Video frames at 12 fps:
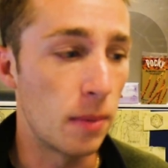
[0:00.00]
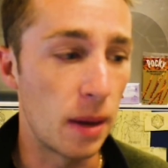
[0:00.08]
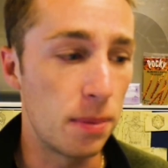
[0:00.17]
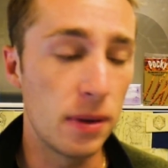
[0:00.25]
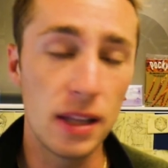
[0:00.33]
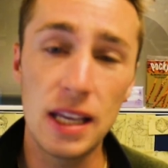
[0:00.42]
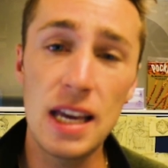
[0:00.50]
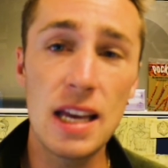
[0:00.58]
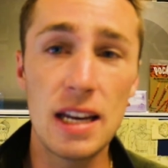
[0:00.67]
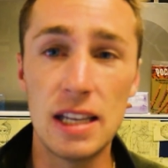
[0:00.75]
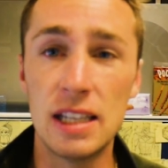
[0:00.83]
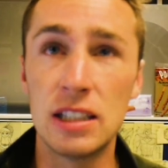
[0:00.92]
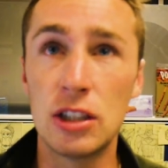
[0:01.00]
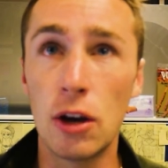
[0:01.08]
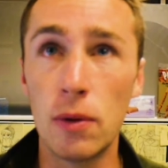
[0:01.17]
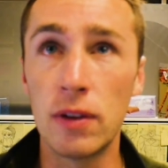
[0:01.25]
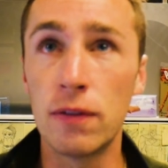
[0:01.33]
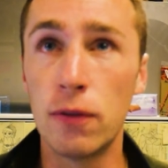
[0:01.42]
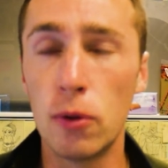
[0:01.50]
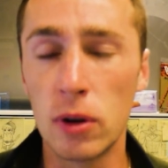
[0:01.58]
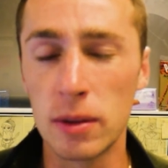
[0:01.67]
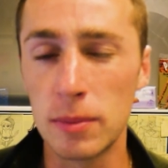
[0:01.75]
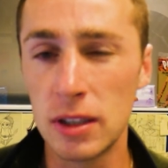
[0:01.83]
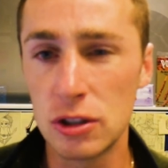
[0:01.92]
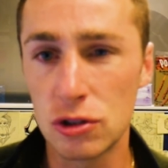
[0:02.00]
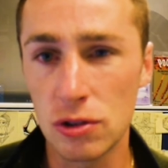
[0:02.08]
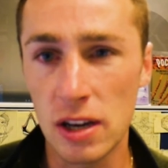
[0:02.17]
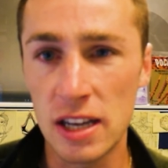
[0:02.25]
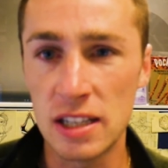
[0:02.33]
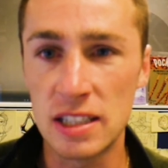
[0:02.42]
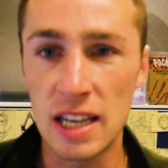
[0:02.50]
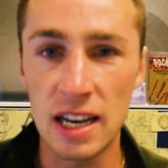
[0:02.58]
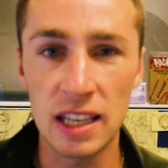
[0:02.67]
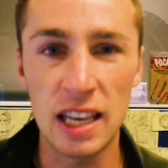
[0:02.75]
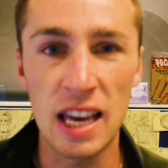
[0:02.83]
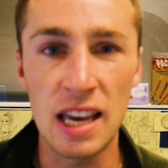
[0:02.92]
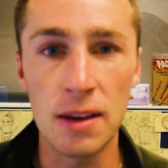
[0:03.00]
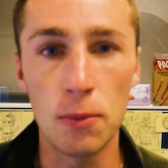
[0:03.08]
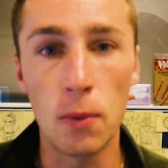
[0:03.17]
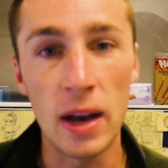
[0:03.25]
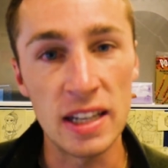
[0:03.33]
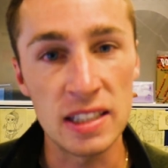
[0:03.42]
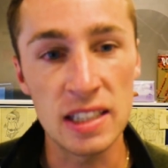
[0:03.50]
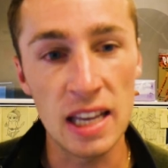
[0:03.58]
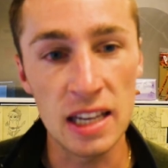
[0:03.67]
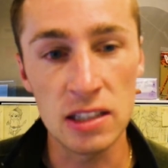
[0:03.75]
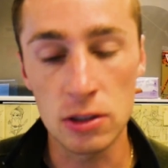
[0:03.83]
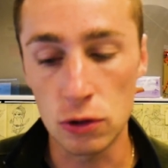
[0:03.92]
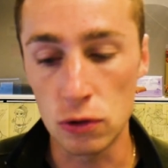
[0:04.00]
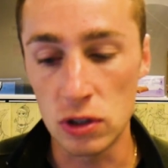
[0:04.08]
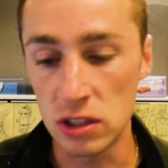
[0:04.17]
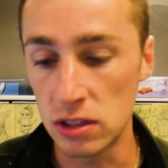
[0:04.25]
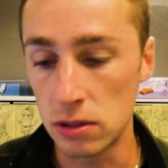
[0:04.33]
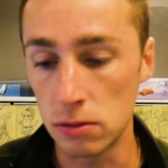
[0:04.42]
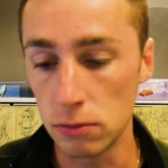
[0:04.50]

My plan is going forward, I'm gonna try and dedicate Wednesdays to just